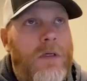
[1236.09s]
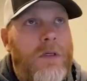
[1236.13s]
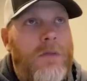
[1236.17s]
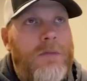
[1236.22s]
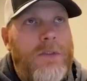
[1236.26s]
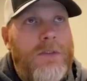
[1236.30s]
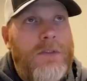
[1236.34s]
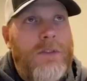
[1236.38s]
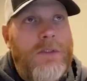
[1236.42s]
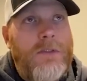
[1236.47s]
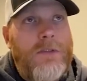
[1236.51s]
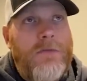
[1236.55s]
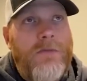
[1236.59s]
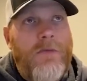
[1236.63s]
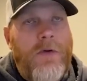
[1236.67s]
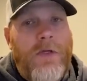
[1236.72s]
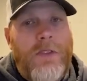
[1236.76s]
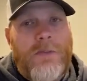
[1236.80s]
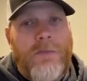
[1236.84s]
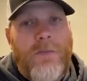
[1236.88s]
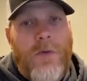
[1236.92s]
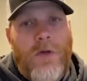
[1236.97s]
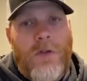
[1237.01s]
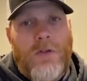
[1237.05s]
This is a very
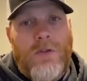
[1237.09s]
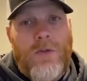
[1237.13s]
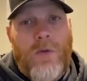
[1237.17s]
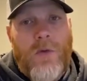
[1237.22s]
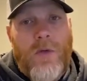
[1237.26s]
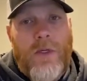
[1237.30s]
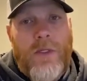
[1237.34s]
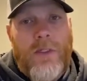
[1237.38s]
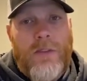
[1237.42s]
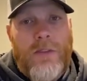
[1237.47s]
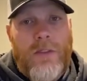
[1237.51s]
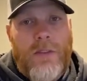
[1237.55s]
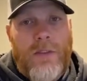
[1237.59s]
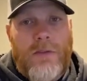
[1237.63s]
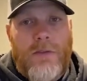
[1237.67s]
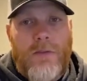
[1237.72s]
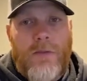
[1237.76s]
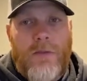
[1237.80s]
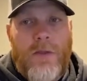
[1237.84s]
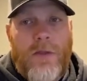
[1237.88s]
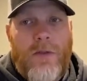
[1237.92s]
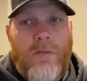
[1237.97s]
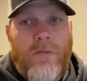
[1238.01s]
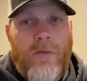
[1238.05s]
small joint, and it's
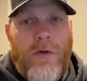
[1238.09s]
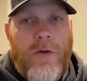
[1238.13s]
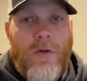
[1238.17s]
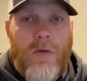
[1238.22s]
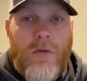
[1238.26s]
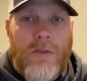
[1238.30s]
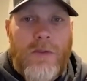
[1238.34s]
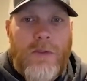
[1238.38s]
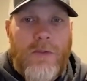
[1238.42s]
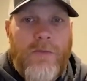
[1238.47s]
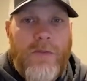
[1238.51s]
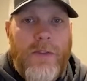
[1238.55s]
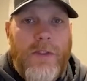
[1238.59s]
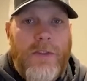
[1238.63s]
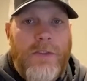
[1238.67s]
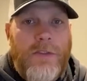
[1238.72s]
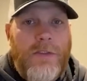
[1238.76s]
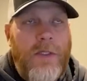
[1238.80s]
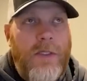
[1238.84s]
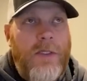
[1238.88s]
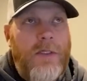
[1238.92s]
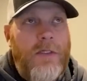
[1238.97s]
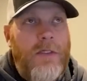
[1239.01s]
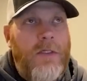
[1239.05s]
only 3/4 of an inch
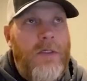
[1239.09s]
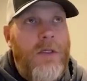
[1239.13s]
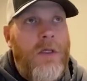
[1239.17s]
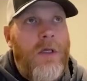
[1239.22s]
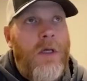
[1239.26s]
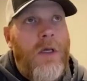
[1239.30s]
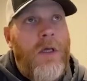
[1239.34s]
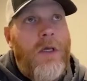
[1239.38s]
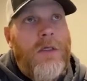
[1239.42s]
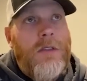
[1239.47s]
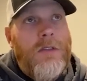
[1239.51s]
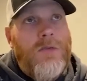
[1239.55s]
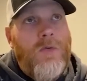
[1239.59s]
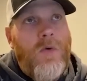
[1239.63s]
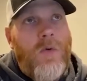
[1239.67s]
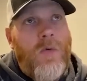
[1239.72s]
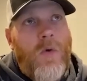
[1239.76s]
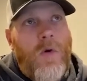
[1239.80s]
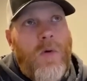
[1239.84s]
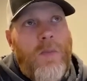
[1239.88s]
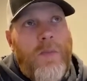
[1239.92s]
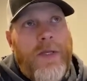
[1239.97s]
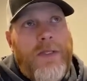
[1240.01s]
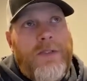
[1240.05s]
thick, so we
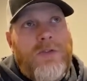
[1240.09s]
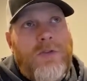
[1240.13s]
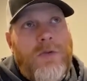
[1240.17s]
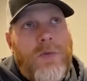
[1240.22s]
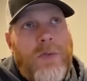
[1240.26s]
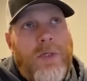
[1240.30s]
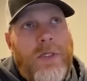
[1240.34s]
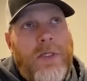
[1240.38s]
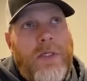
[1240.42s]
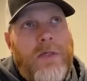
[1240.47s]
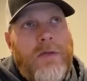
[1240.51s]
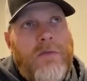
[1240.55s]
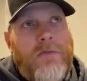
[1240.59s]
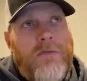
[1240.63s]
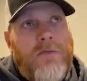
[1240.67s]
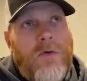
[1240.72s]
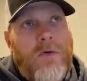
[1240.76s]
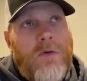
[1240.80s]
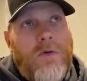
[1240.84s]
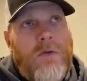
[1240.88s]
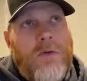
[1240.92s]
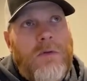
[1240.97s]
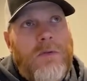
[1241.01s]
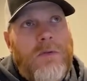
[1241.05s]
want to make sure we get full